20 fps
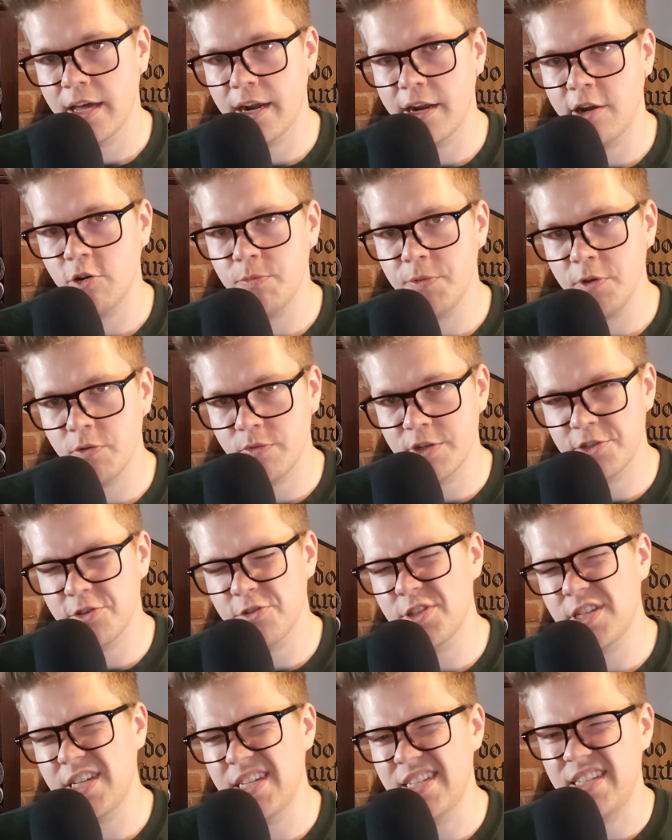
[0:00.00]
and I hope that
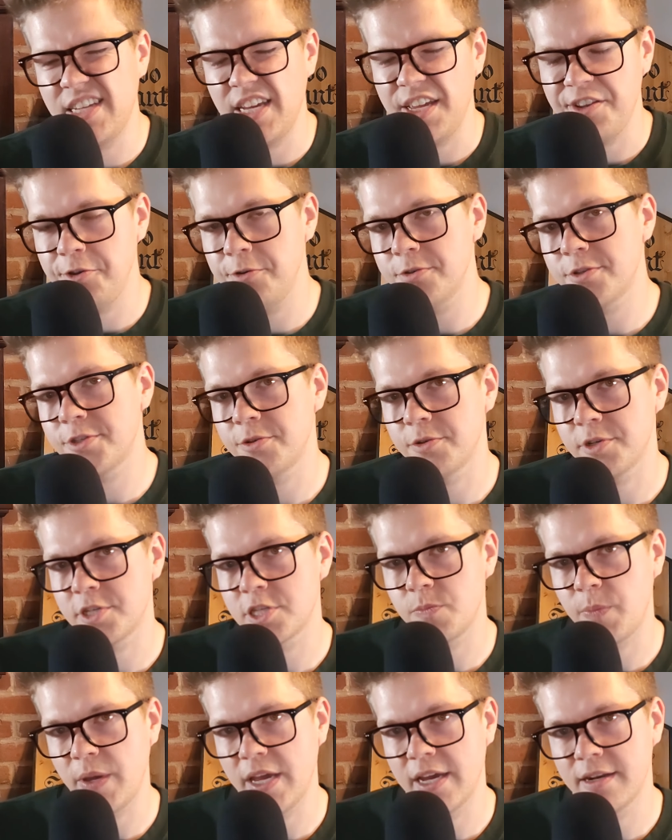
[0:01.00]
Wizards continues to
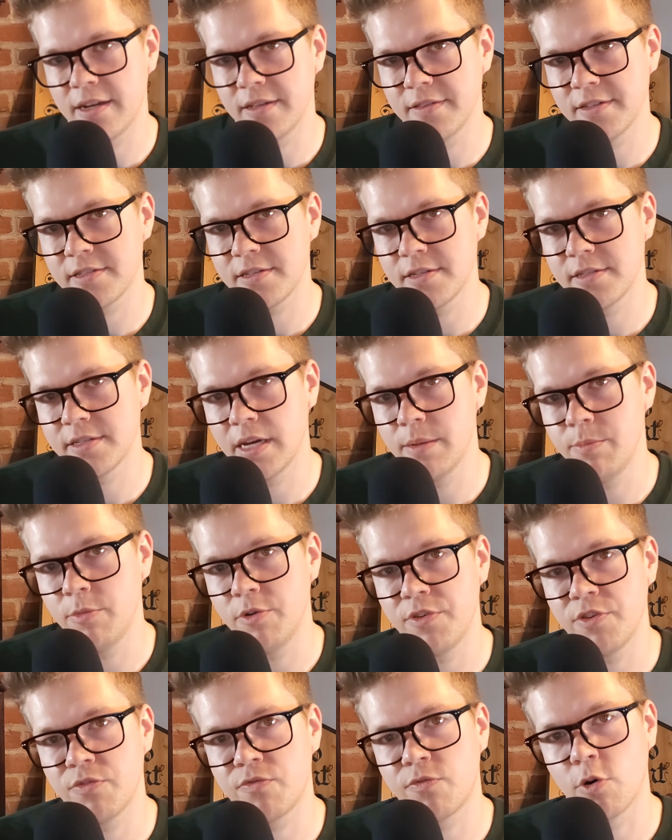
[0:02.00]
expand on this
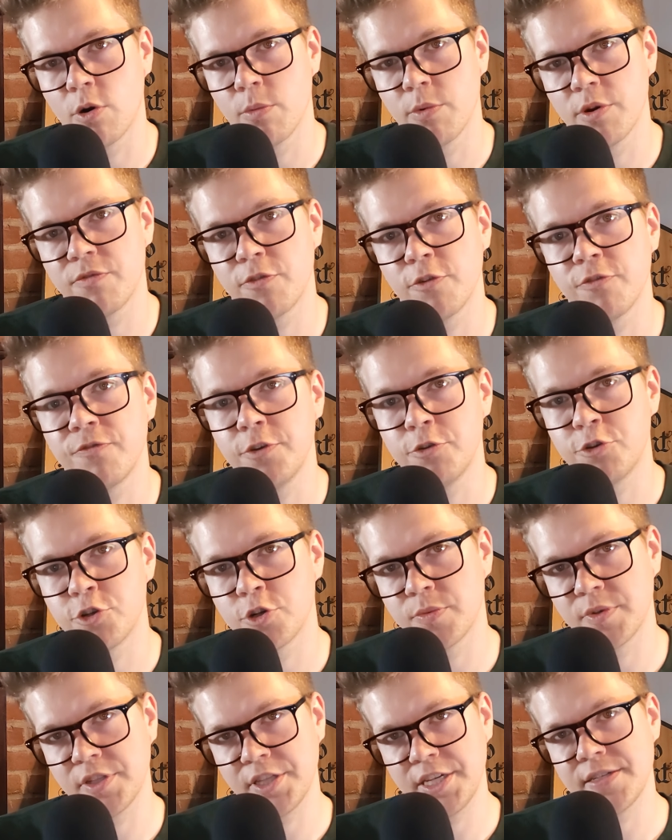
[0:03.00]
design moving forward for
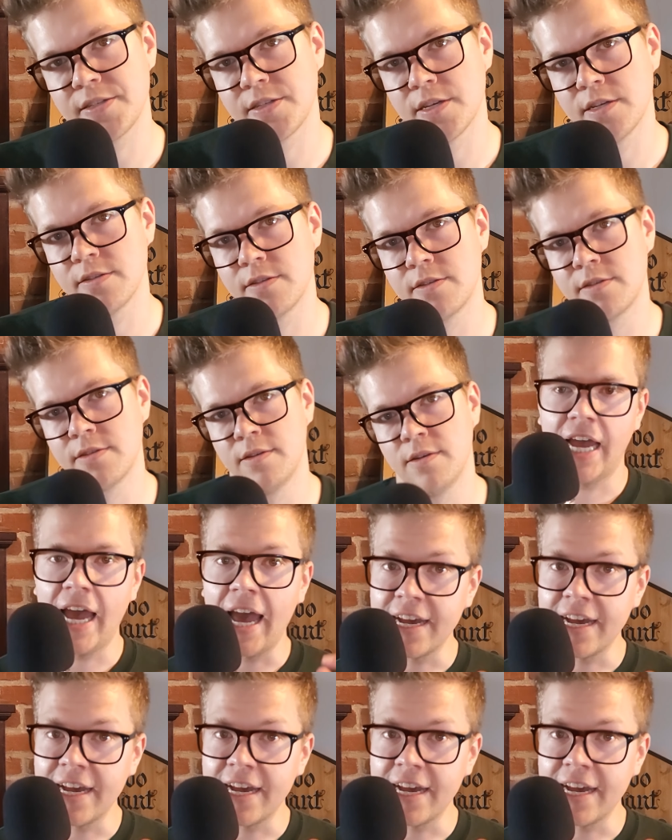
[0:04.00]
future releases.